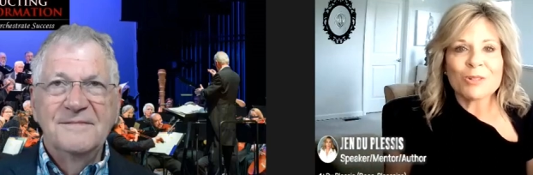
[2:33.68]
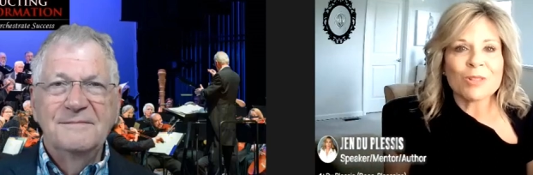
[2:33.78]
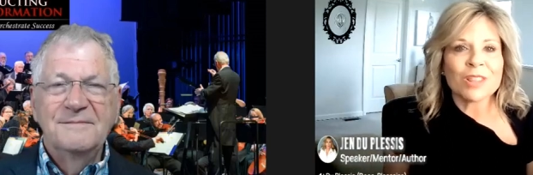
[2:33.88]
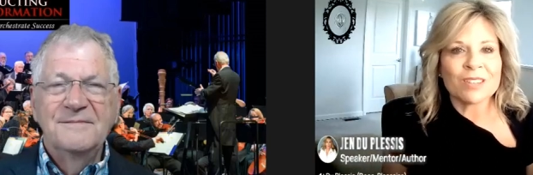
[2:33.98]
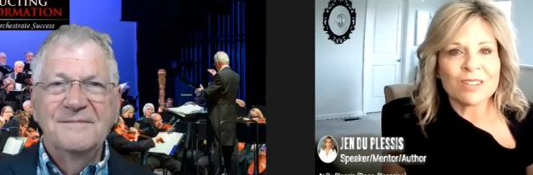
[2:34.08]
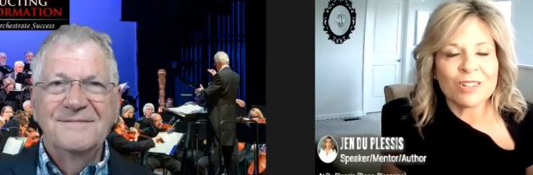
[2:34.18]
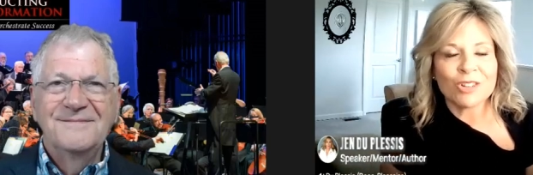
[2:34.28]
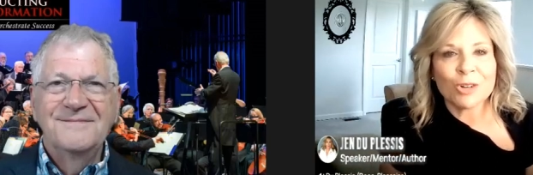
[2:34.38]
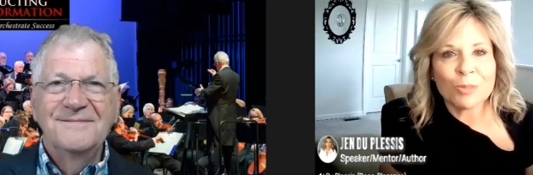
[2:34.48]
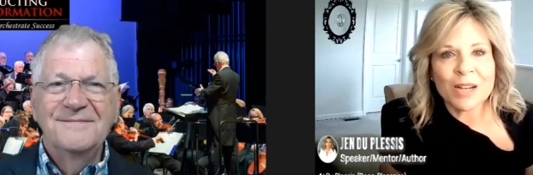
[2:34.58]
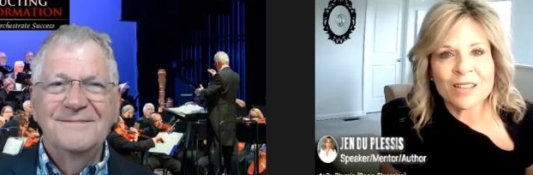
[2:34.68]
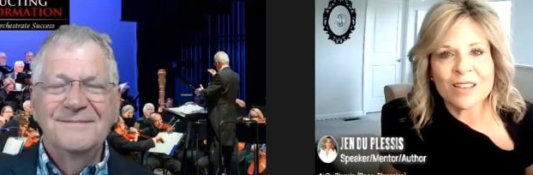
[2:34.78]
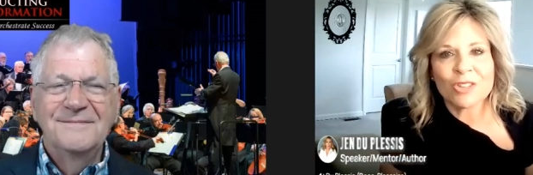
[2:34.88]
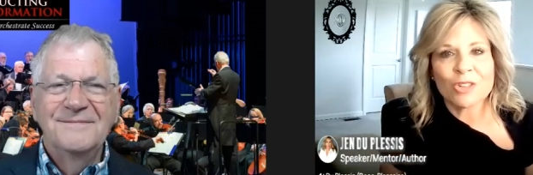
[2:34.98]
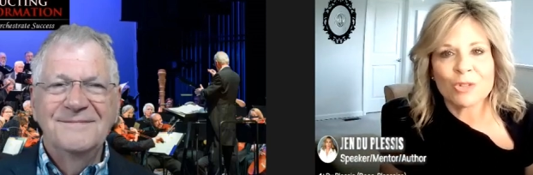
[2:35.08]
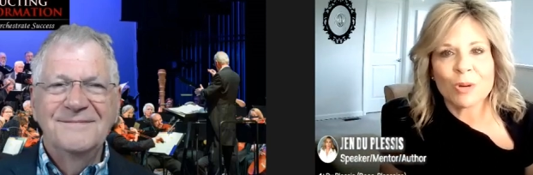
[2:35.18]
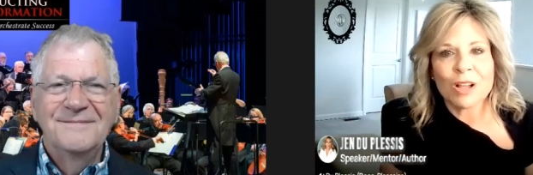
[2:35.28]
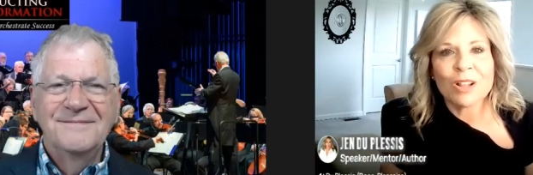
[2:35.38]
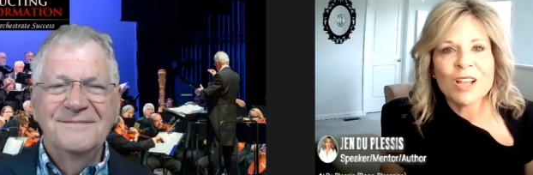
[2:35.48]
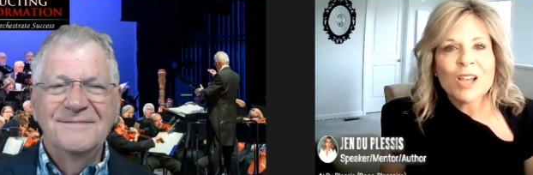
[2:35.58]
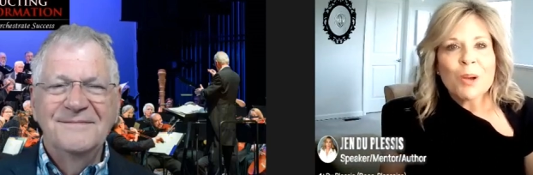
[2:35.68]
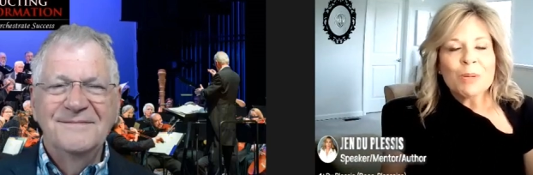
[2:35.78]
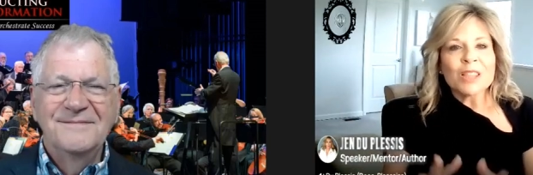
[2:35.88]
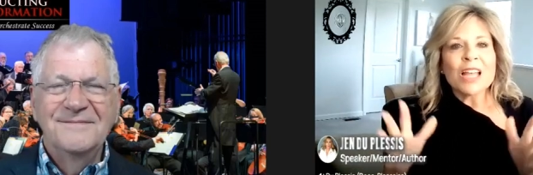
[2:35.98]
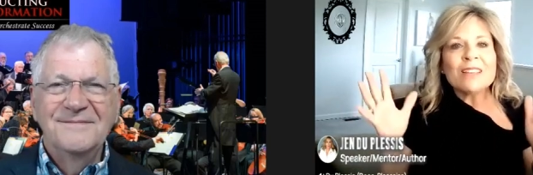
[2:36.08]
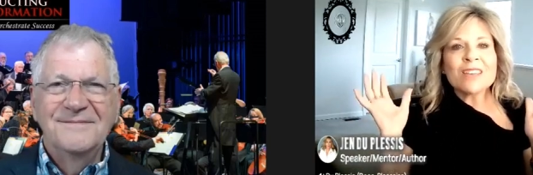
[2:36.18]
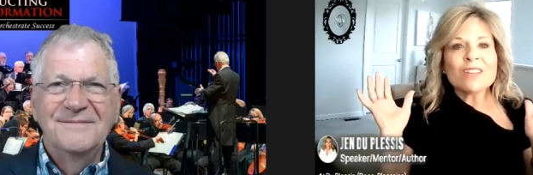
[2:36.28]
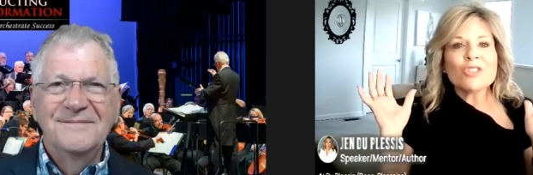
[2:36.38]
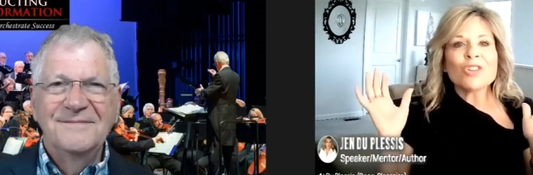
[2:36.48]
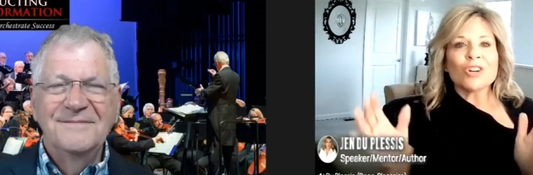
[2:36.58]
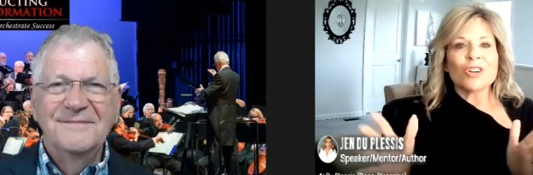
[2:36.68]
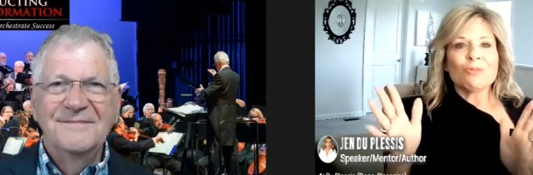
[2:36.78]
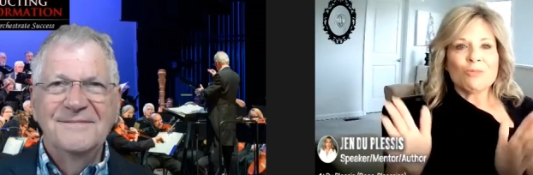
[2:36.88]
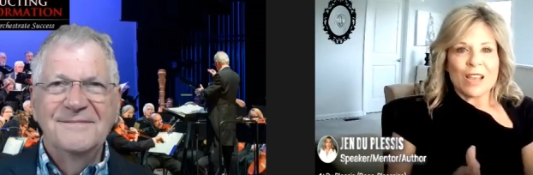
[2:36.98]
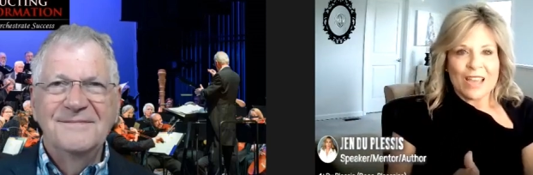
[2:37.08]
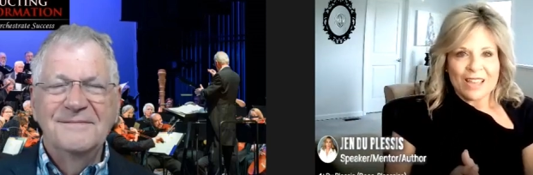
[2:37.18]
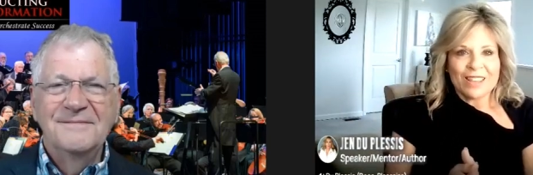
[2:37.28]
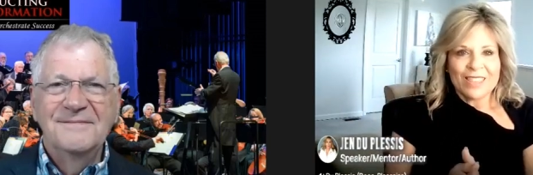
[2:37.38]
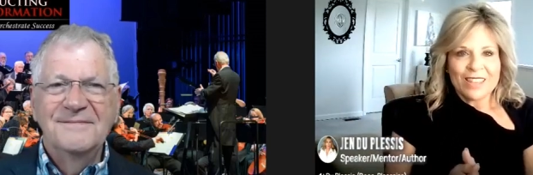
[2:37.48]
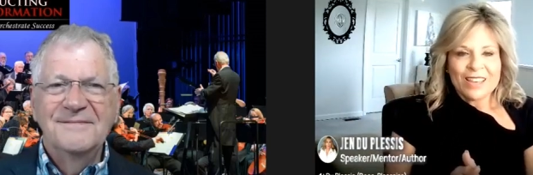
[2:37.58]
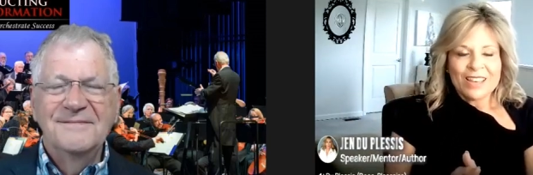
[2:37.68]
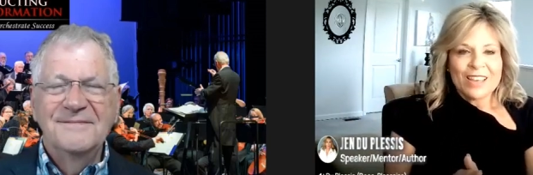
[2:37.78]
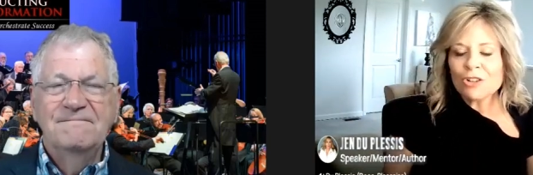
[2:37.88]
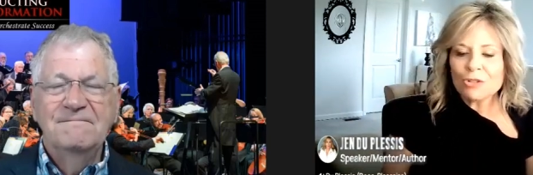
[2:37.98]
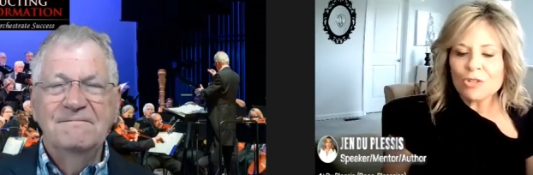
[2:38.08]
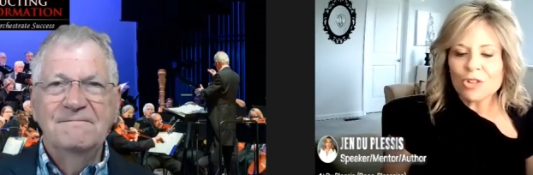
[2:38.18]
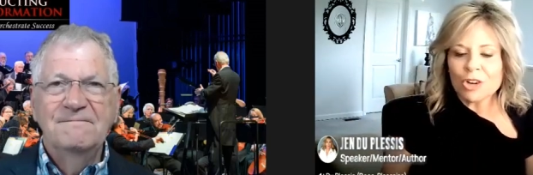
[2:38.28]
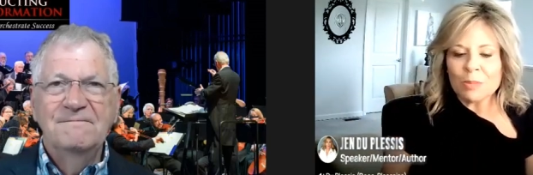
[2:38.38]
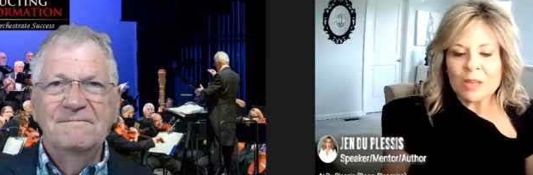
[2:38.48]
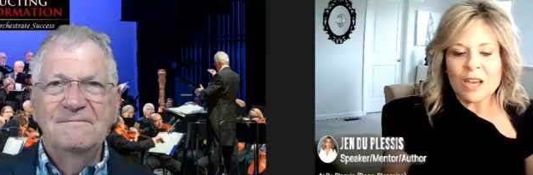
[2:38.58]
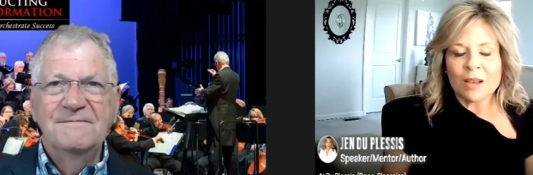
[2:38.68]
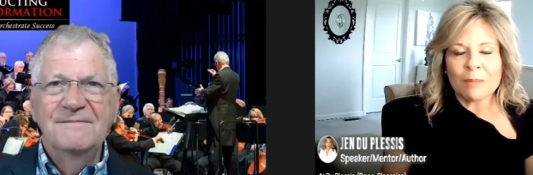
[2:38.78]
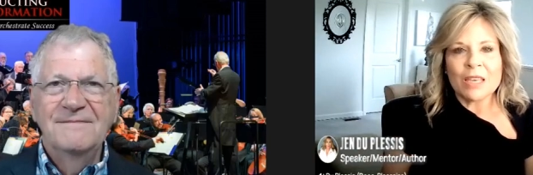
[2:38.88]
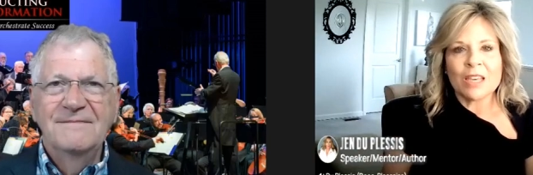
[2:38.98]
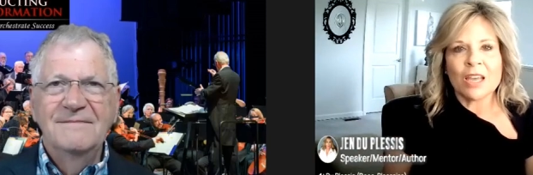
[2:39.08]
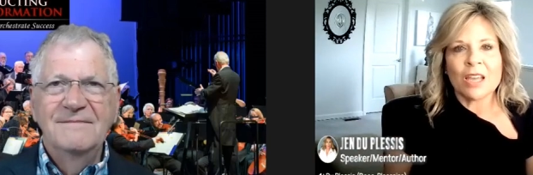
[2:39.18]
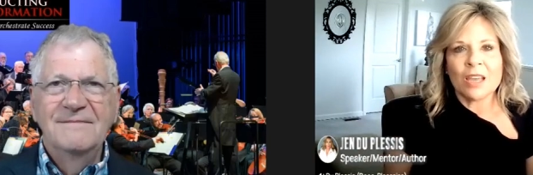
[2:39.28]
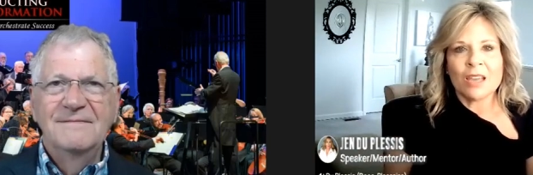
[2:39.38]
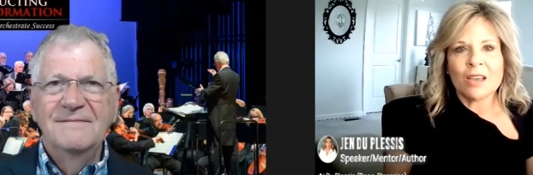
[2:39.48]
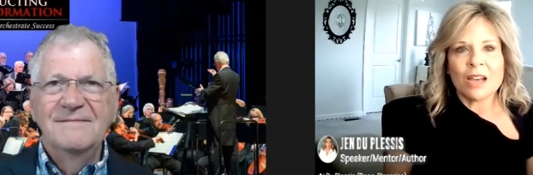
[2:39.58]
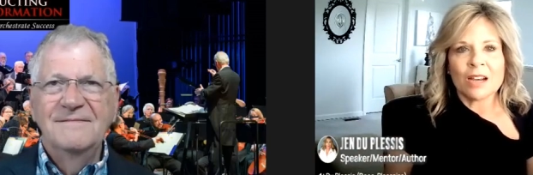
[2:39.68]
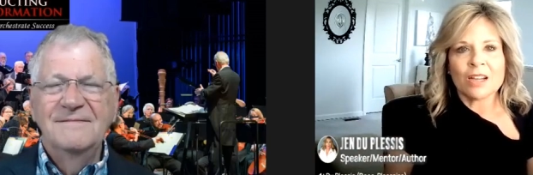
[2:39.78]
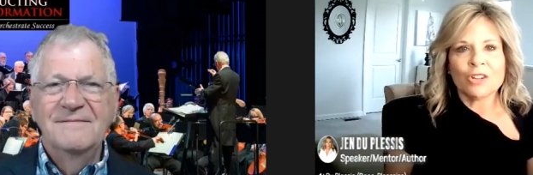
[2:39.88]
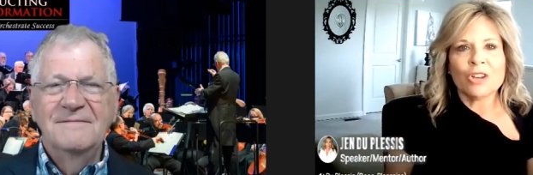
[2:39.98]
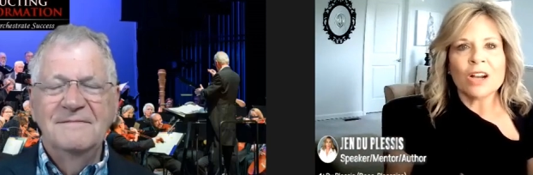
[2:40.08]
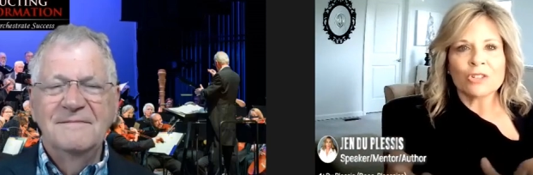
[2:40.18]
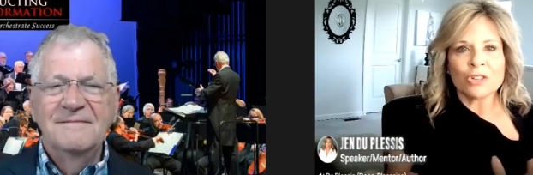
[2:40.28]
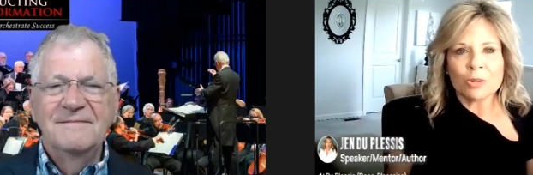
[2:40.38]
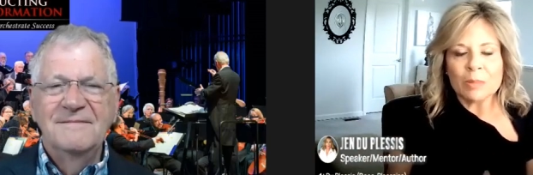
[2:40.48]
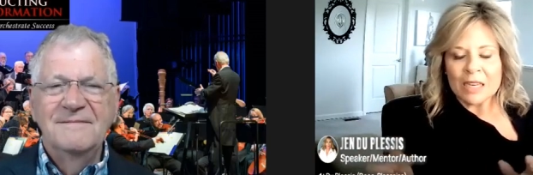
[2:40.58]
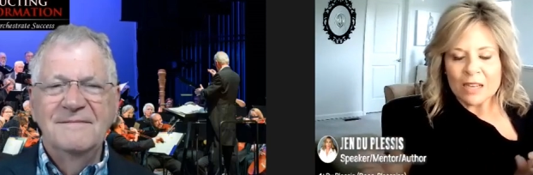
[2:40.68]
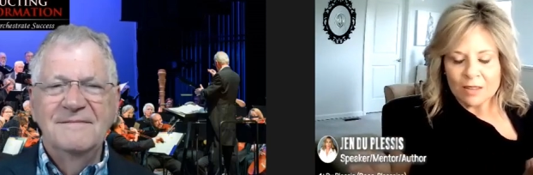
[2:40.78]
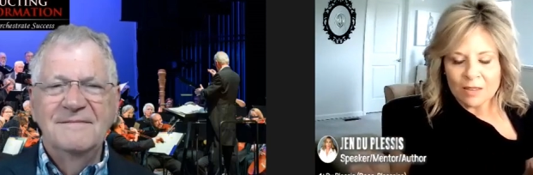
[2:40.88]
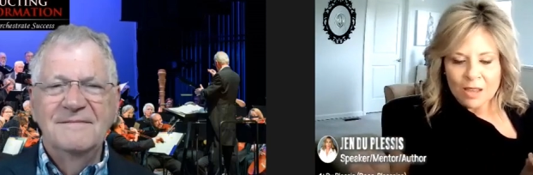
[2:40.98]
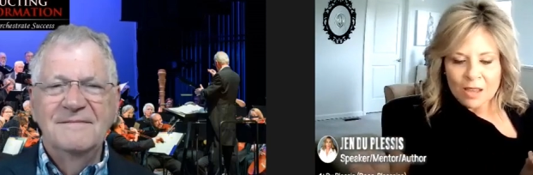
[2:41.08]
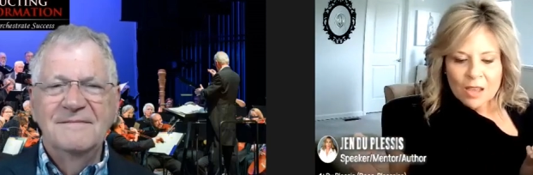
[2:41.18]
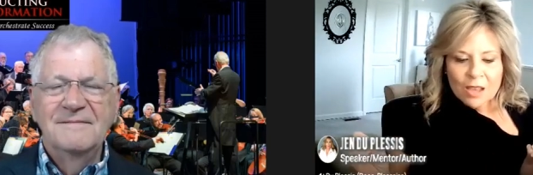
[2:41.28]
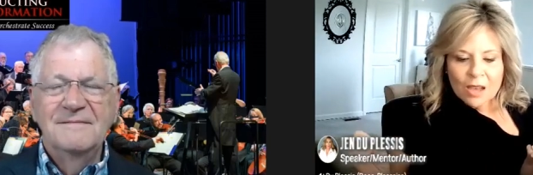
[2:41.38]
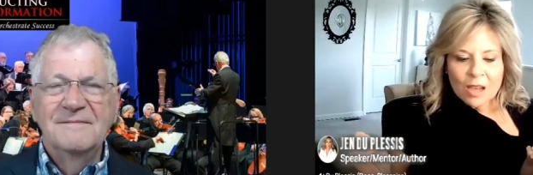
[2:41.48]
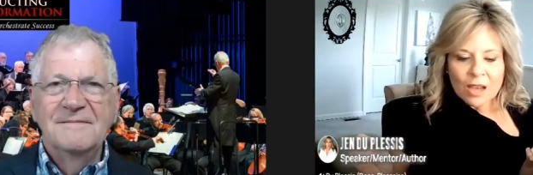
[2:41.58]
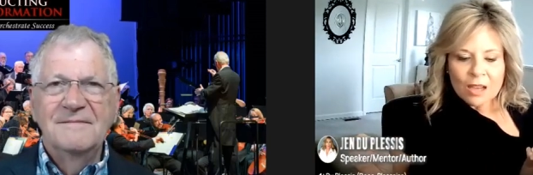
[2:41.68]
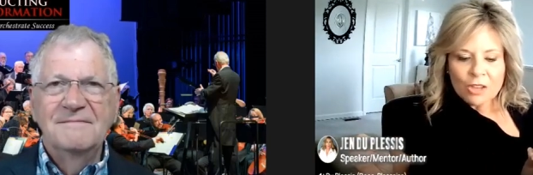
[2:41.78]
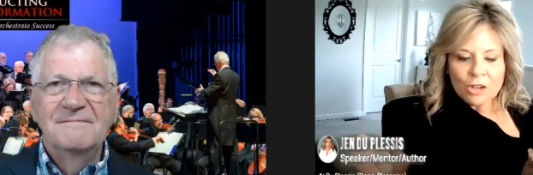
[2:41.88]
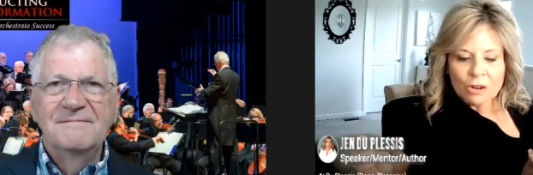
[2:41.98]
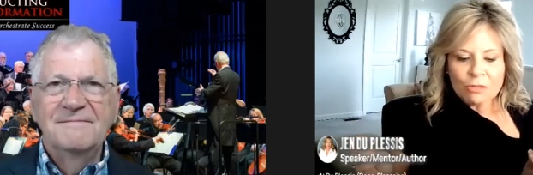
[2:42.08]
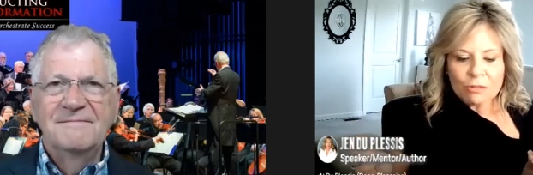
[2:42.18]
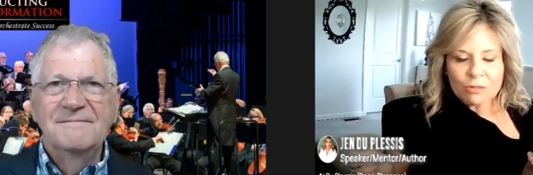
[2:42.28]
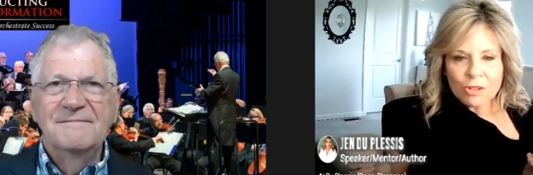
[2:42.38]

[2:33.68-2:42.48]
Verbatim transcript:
Speaker 1: go listen to your podcast as well. But let's get started with how did you start becoming a, a uh, conductor? Because uh, you know,